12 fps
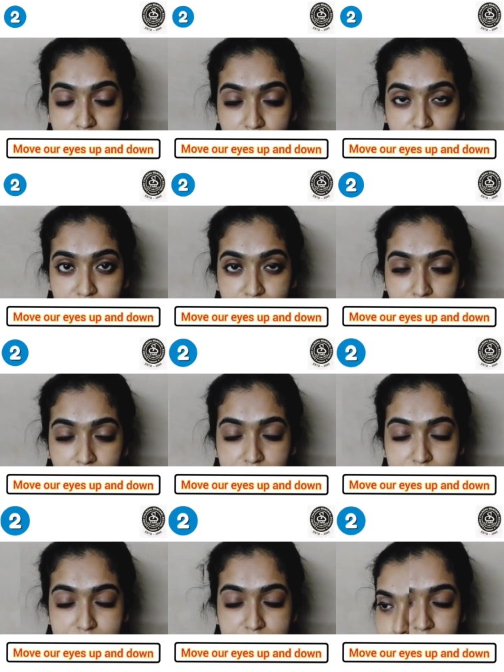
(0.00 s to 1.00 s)
Now
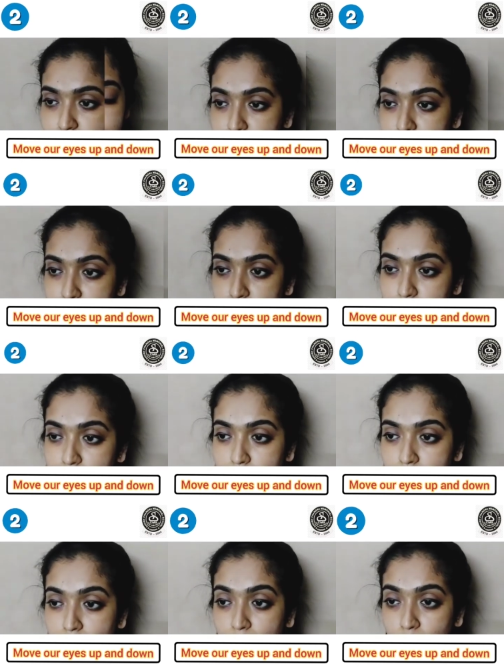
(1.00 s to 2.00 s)
relax. Mm.
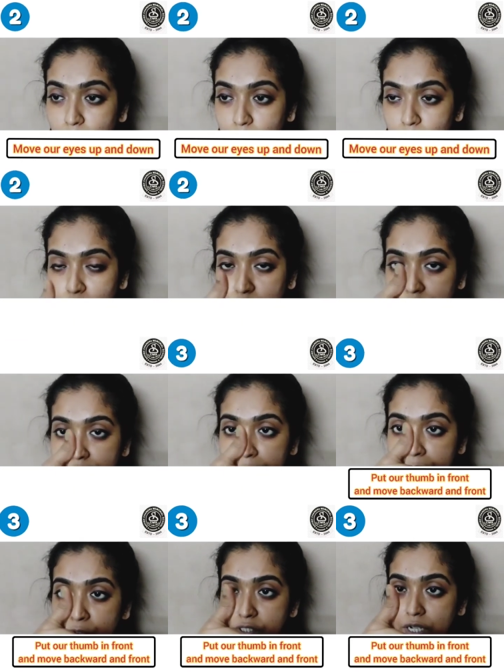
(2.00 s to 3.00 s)
We will
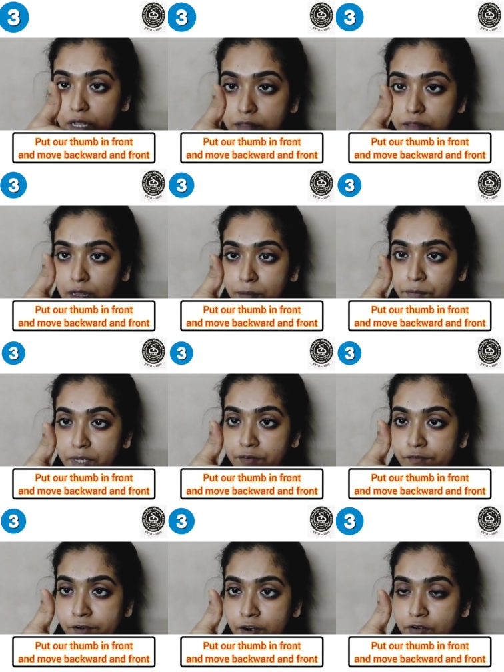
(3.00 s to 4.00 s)
put our thumb
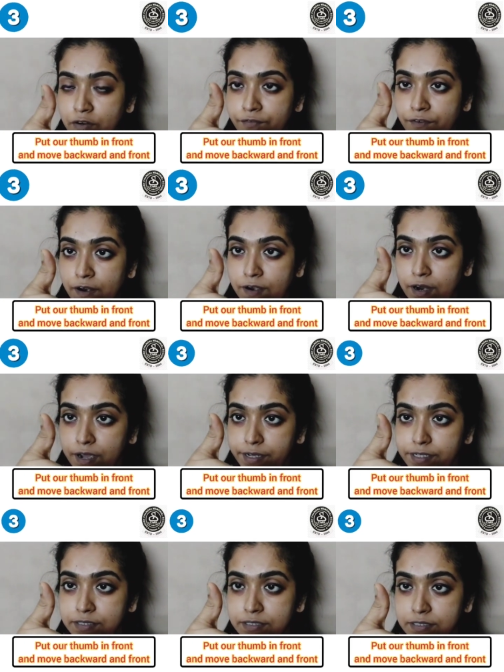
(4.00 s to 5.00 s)
in front of our
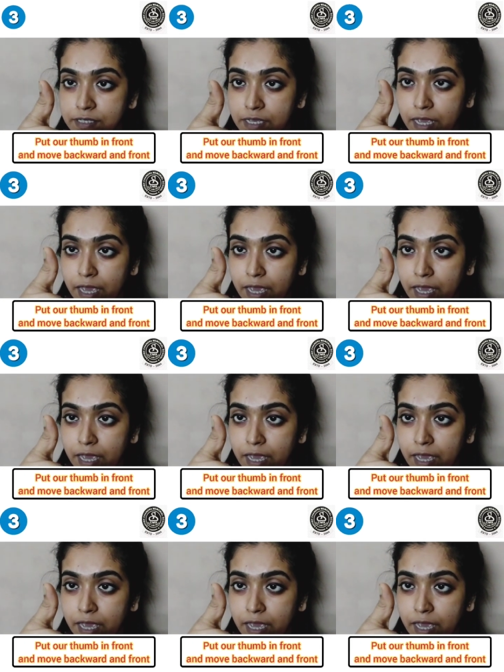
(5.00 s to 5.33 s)
eyes